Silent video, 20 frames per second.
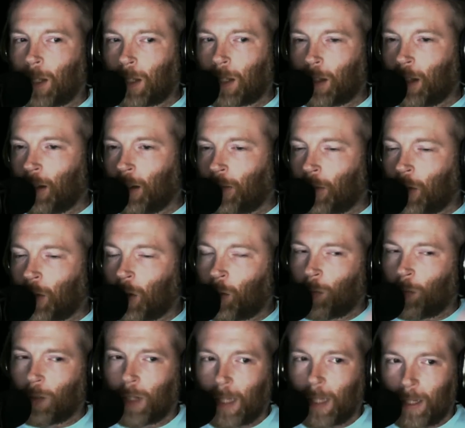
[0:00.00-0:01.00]
And if you don't
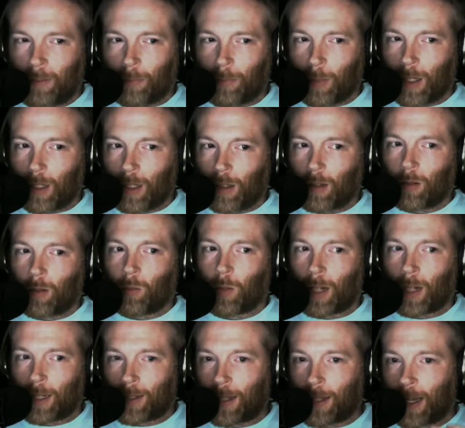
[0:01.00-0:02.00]
believe me when
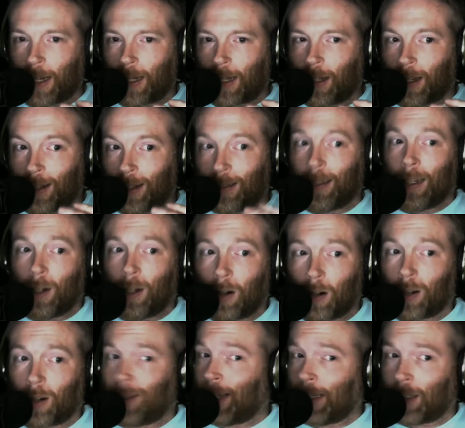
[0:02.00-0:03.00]
I say they're
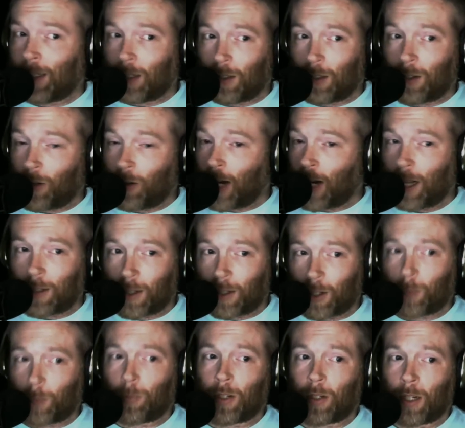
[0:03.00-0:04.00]
not there
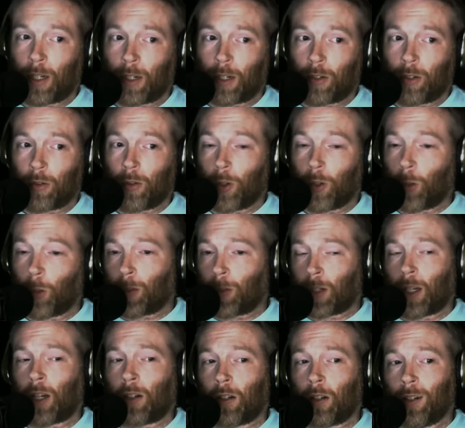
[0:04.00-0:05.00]
to protect you, your
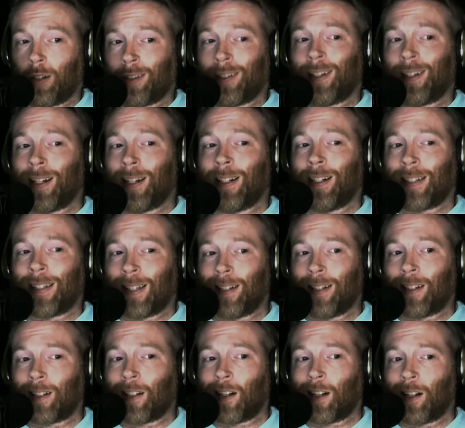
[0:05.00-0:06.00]
protection is an
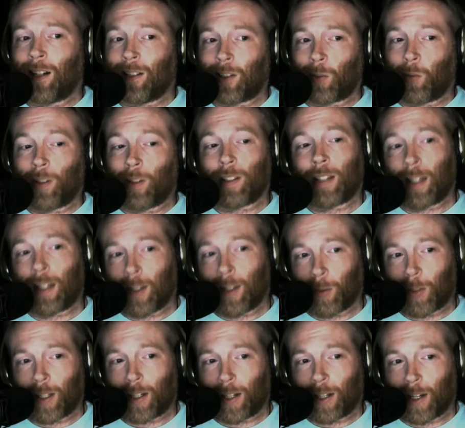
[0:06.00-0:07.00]
unintended consequence. Hello,
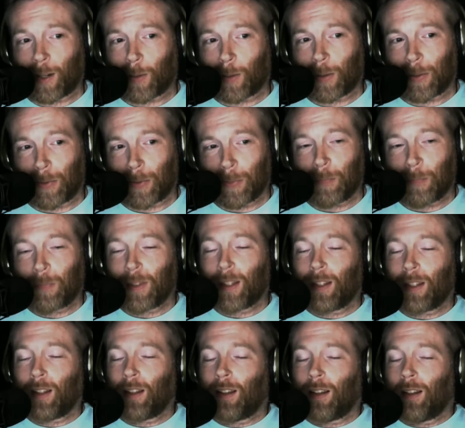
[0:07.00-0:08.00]
Kitty. How are you?
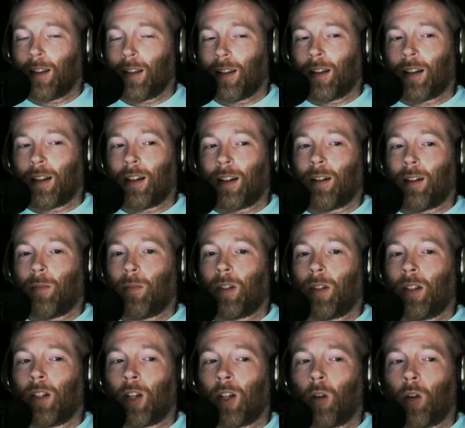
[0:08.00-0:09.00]

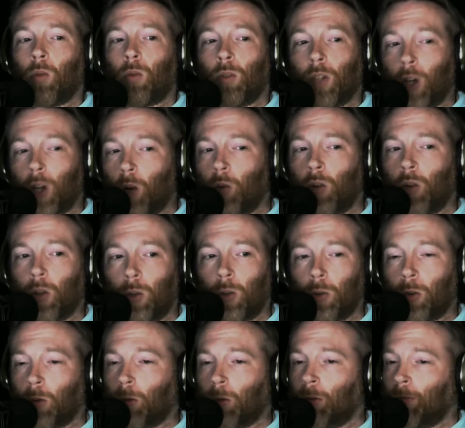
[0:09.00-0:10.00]
Go
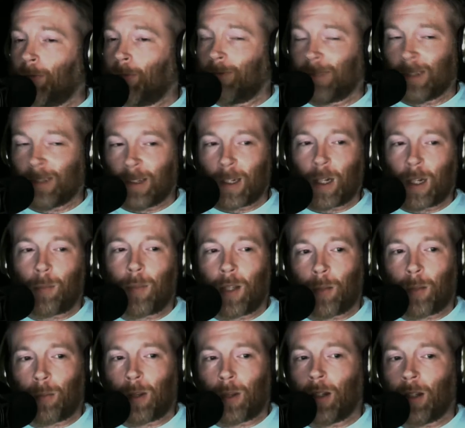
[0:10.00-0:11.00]
Google, look up the
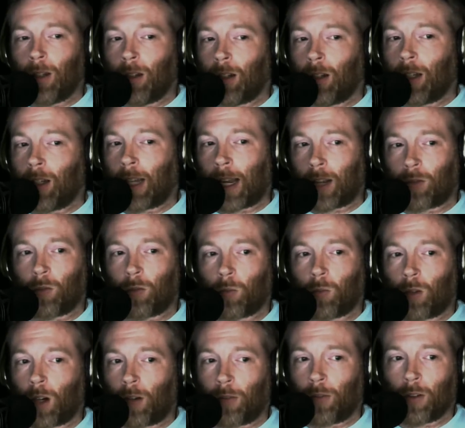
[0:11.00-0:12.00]
opinion Castle
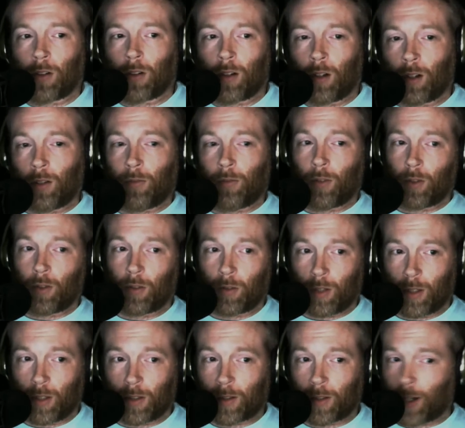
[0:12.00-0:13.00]
Rock versus
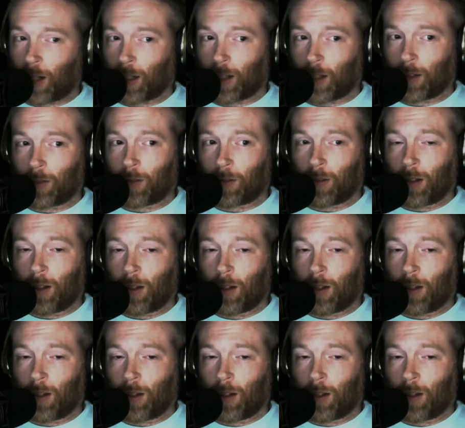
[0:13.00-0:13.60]
Gonzalez,